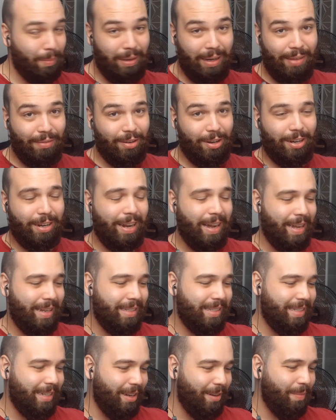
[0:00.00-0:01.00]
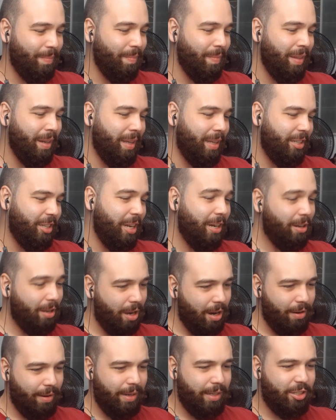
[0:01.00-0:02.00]
believe it or not. So Channel
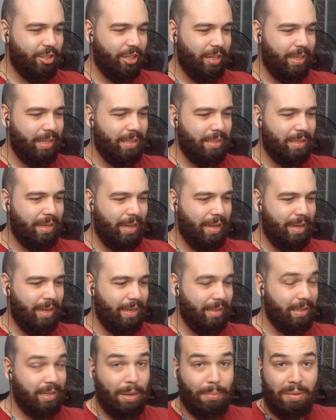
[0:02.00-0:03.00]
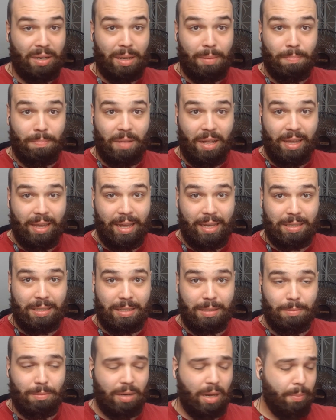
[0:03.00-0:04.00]
Orange is uh, is coming up, I
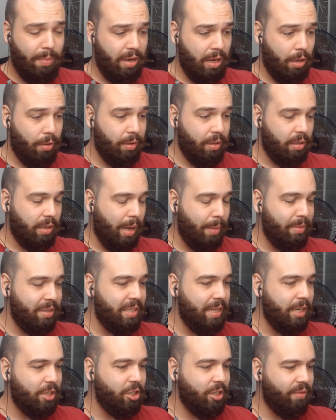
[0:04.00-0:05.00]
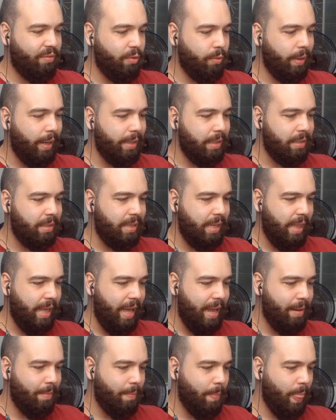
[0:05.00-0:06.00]
guess. Let me know in the comment section if you would like to see
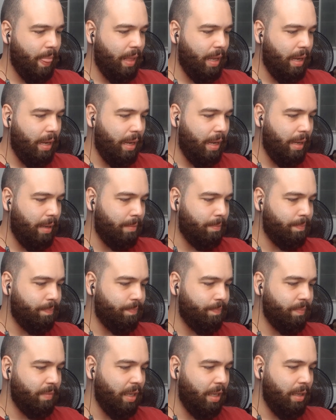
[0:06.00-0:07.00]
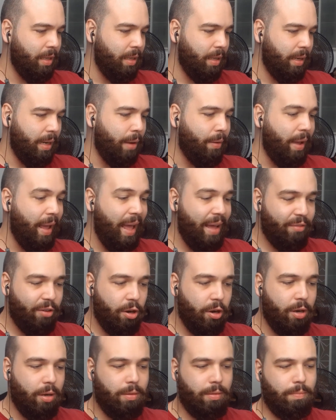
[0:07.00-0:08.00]
that. Um, now I have
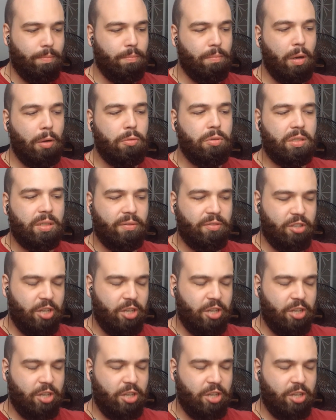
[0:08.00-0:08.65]
heard most of